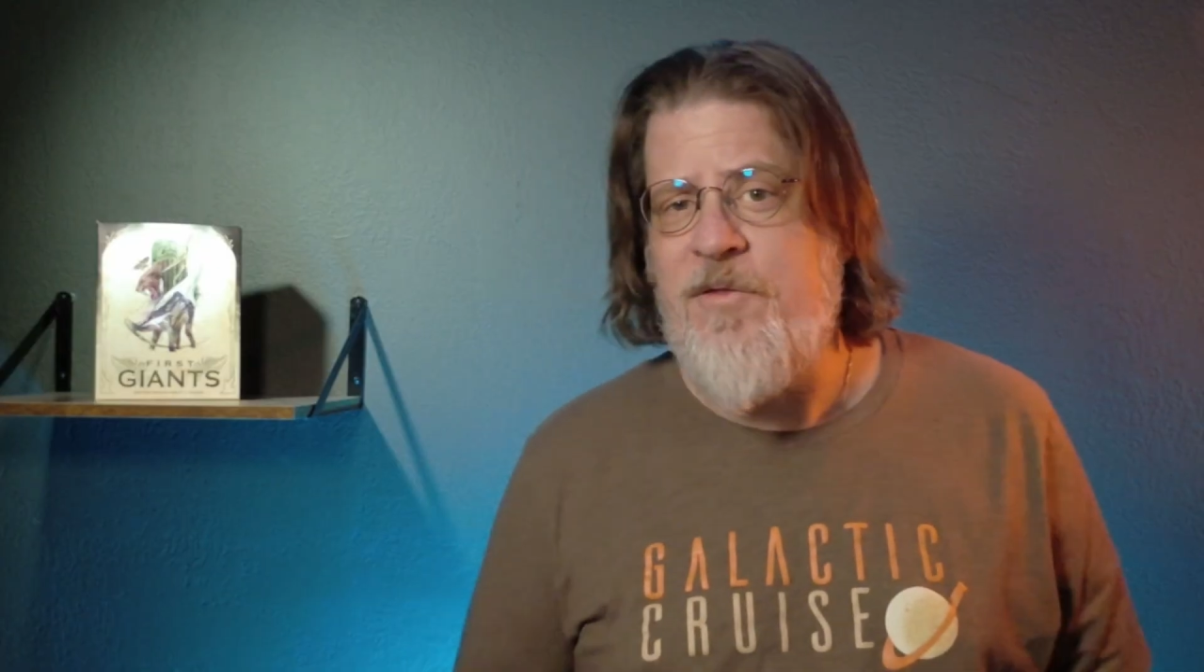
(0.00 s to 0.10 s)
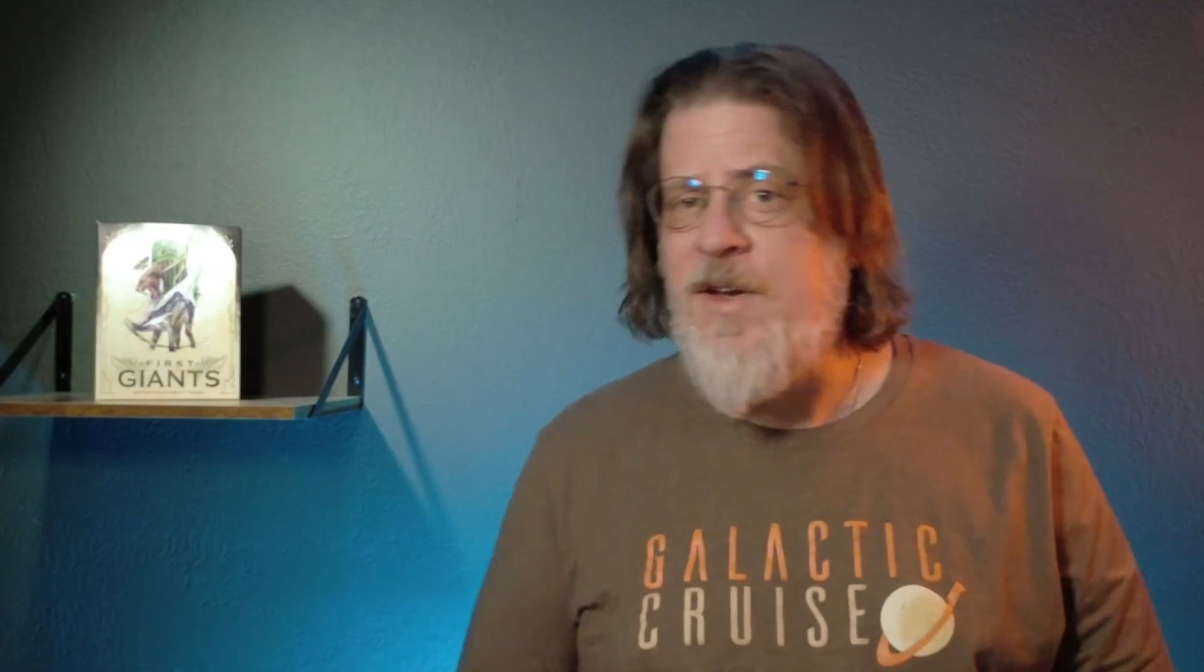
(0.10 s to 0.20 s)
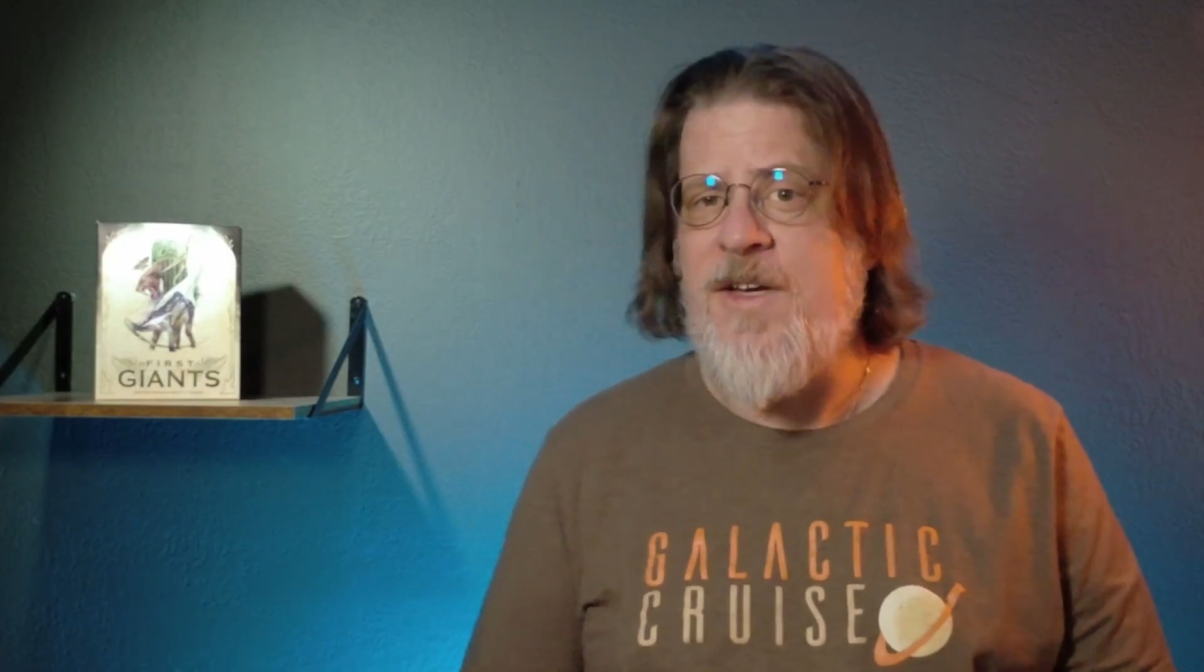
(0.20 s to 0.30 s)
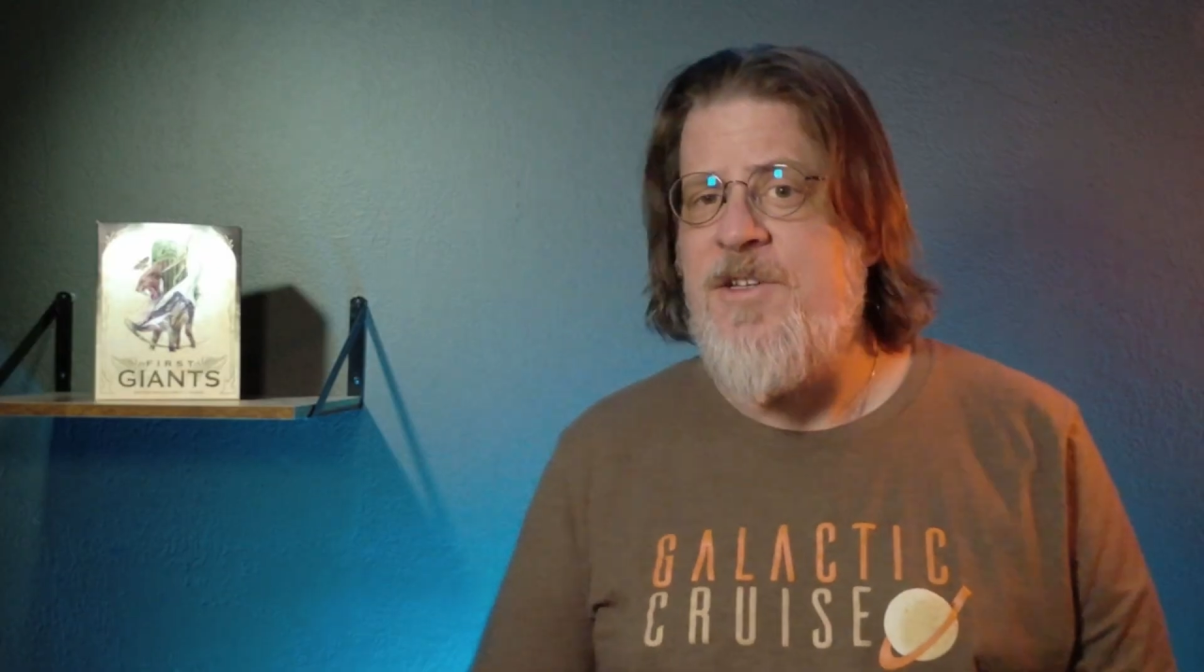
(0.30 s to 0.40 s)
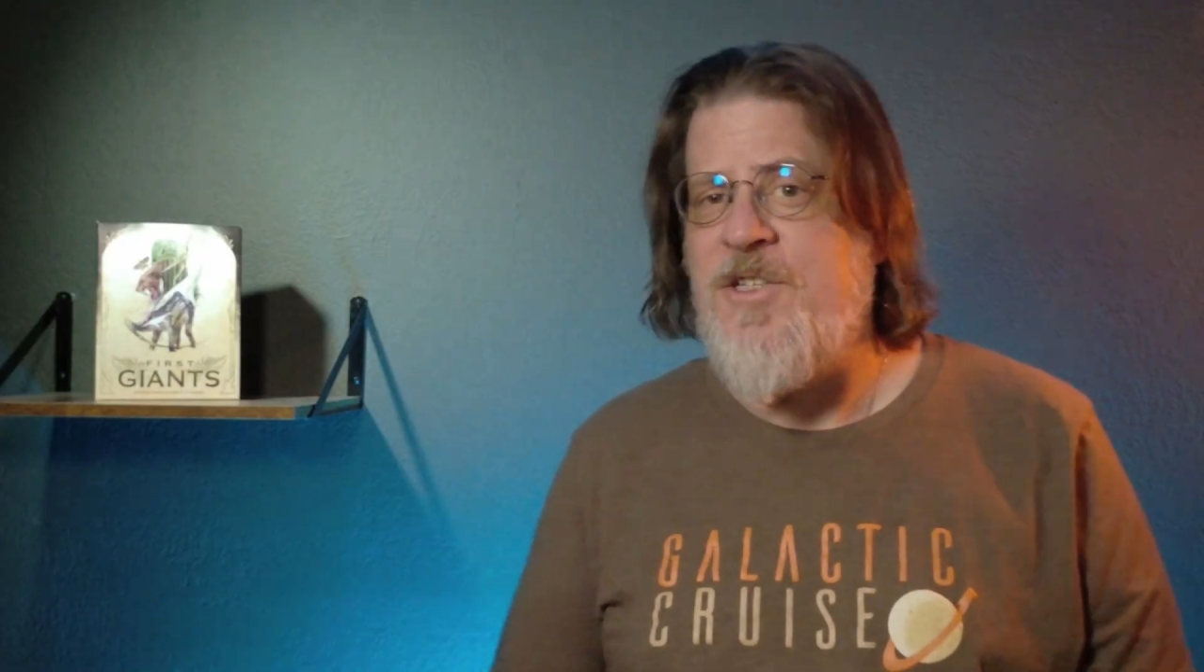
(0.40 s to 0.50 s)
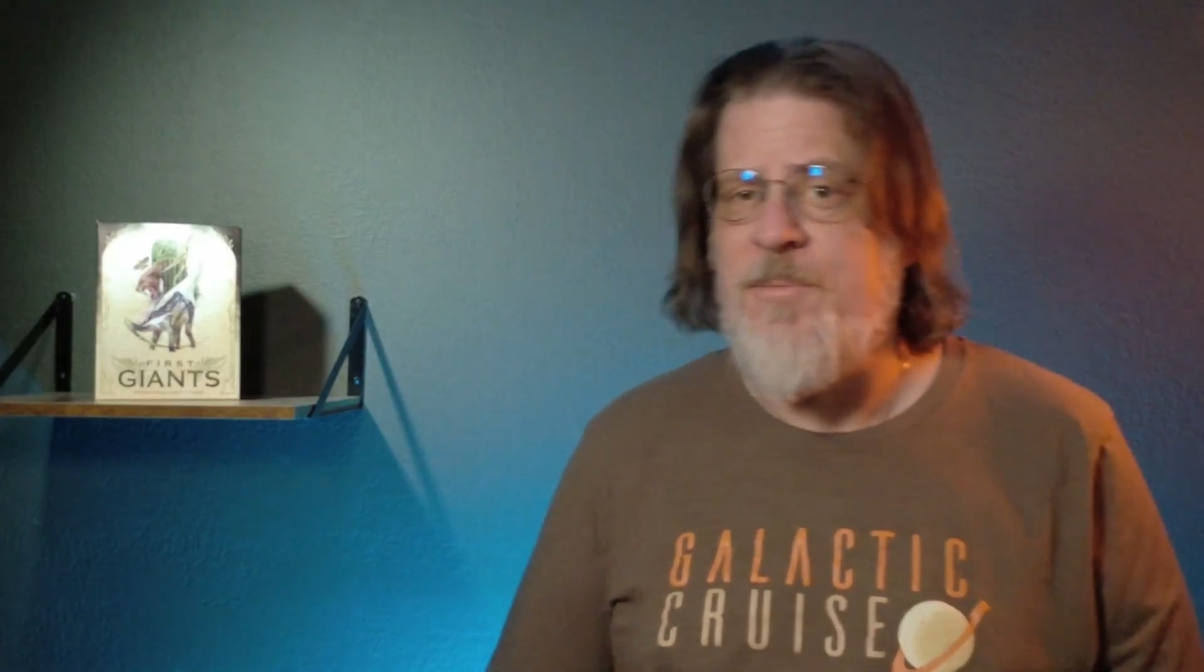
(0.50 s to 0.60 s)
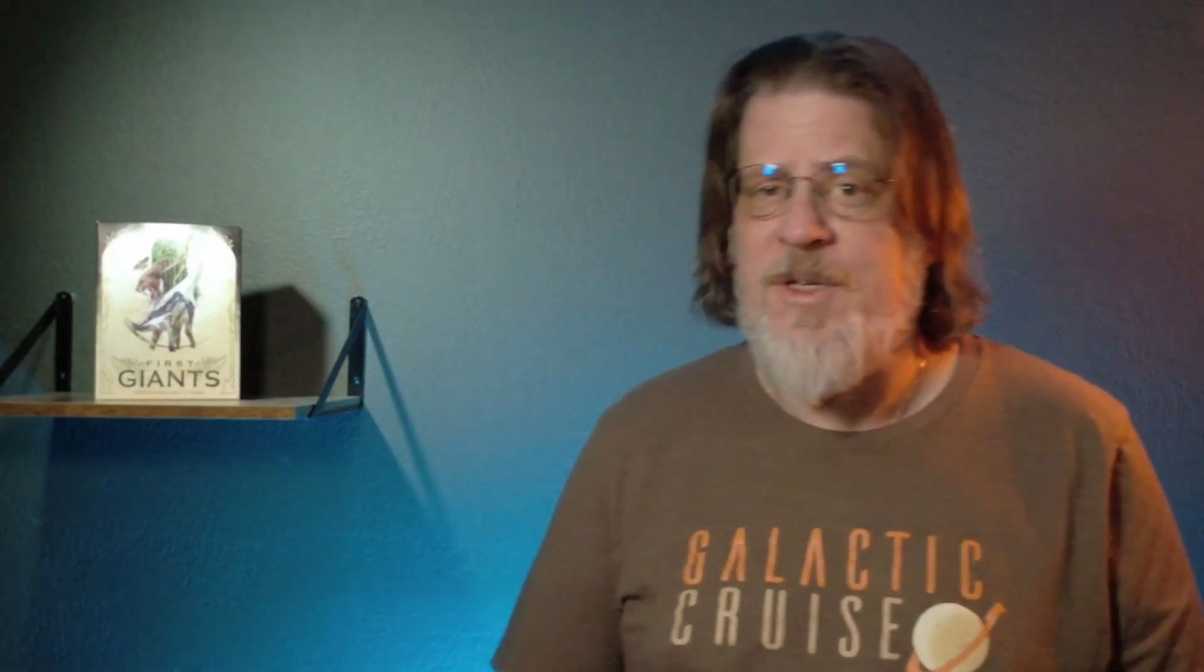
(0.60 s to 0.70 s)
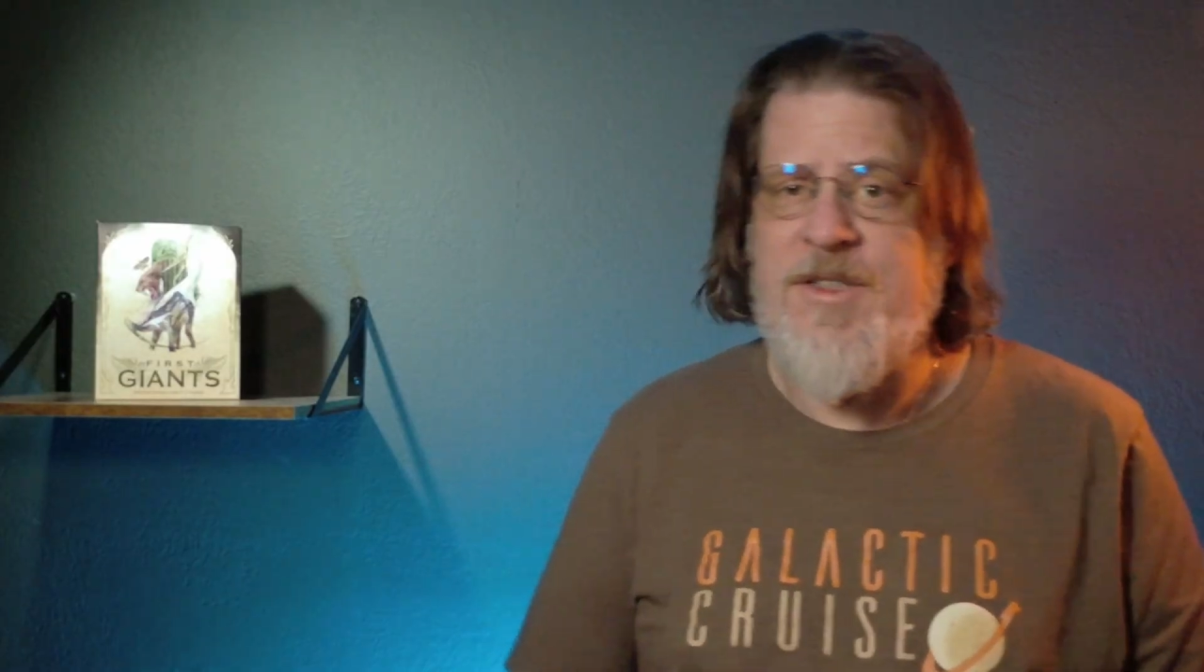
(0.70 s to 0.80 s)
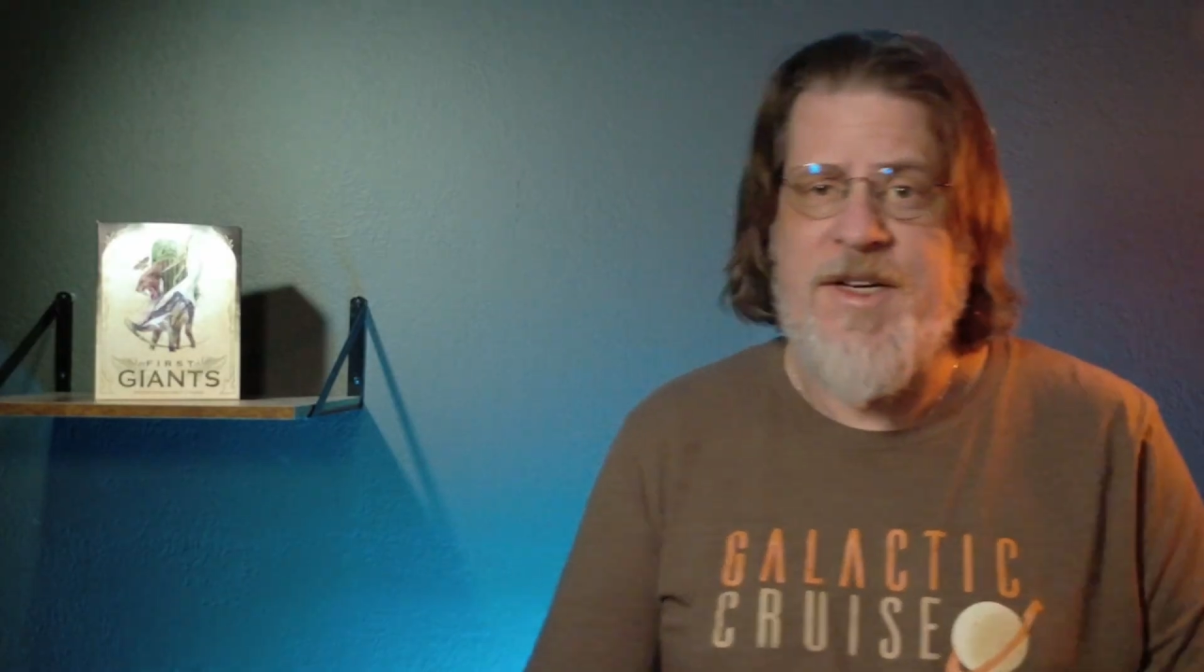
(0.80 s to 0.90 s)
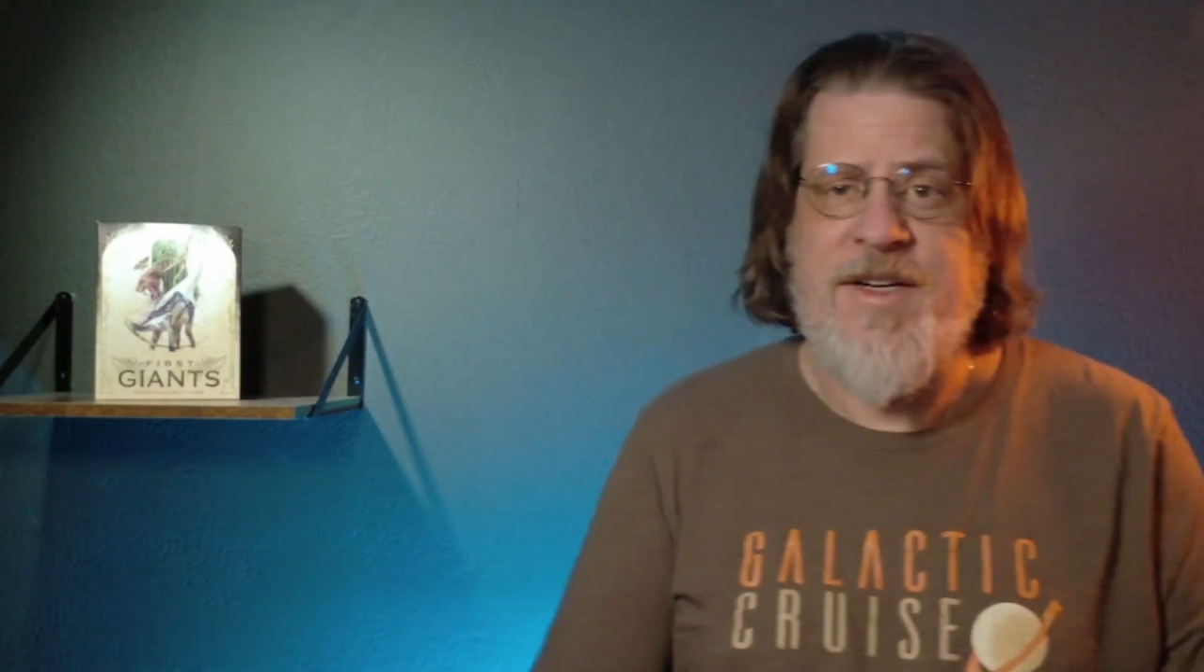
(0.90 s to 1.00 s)
engine
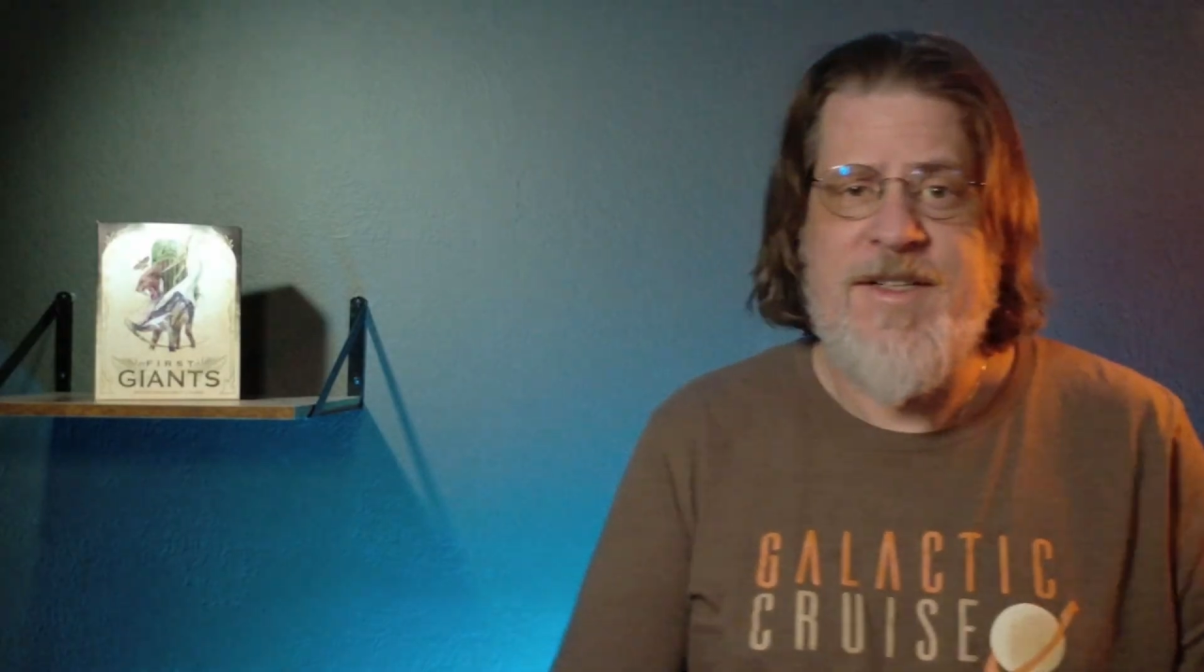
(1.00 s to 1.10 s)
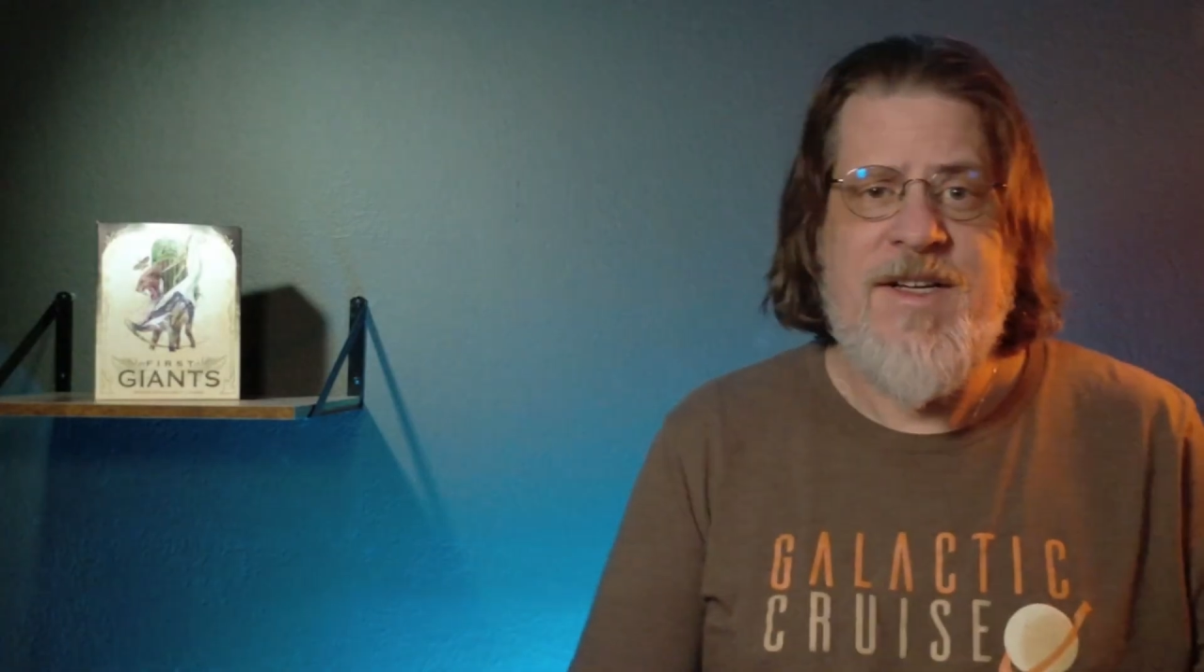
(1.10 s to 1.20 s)
building.